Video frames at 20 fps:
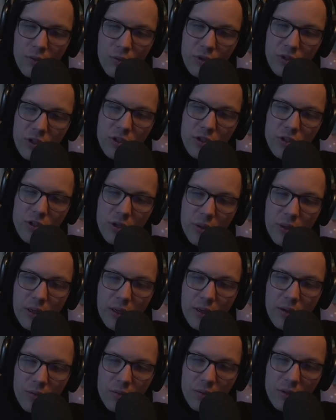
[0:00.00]
you do
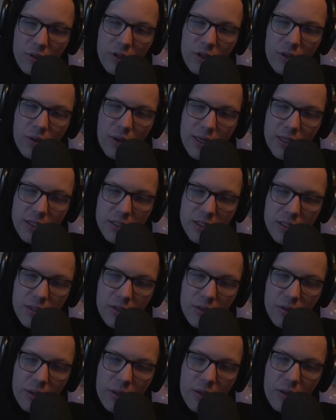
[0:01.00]
it? Will you actually do
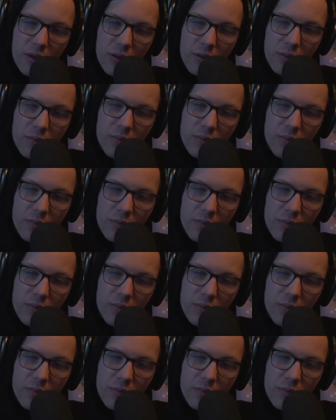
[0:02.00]
it though?